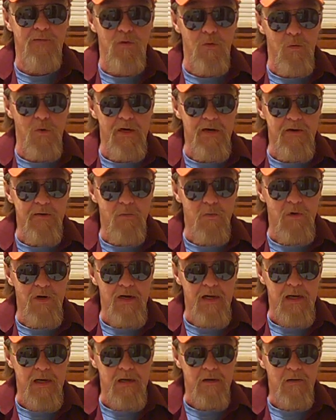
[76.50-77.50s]
of
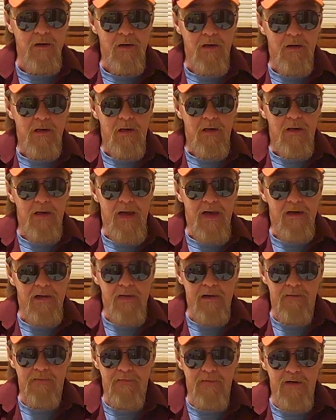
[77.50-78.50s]
2020. I
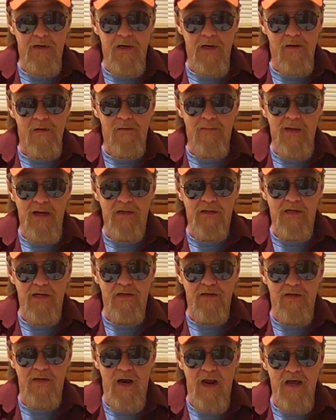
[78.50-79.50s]
did a video about
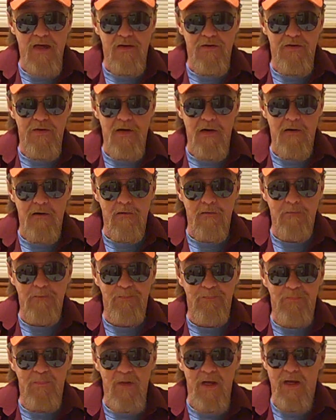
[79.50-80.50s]
this last year,
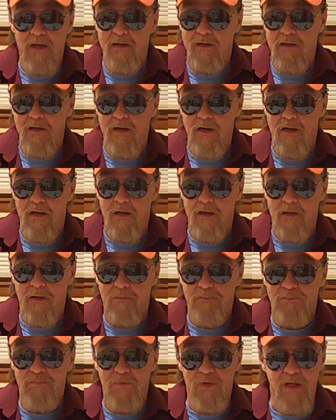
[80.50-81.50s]
and
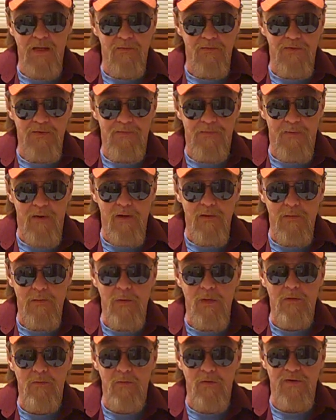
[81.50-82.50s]
it was very
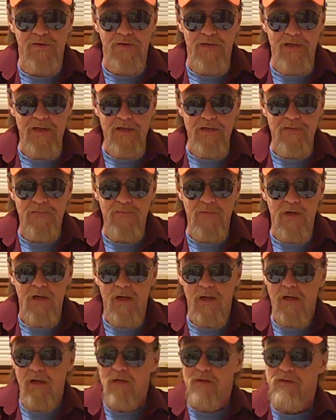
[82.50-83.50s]
well received.
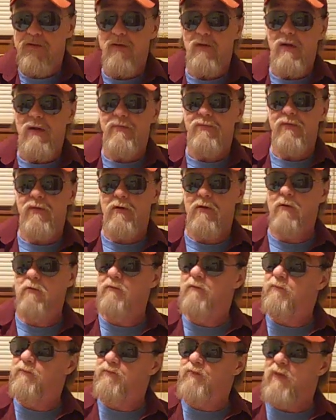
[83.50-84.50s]
So I
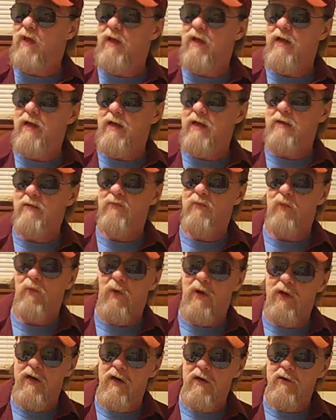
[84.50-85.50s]
figured, hey,
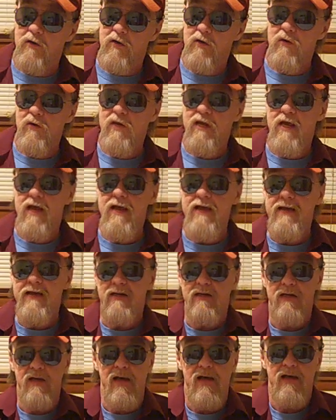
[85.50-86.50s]
why not do it
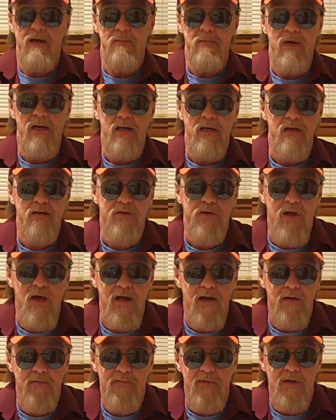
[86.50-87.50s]
again? Kind of make this
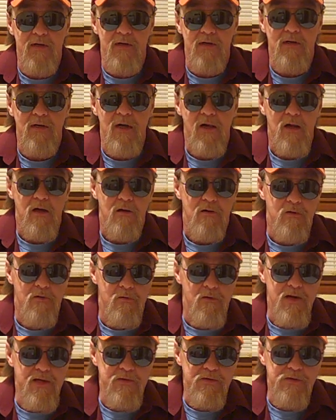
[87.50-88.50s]
kind of a
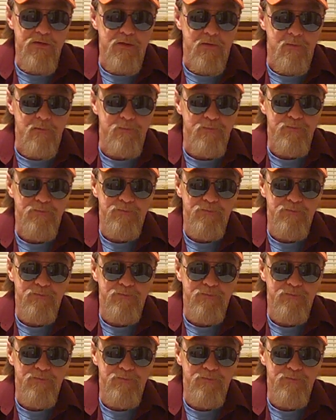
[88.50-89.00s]
tradition.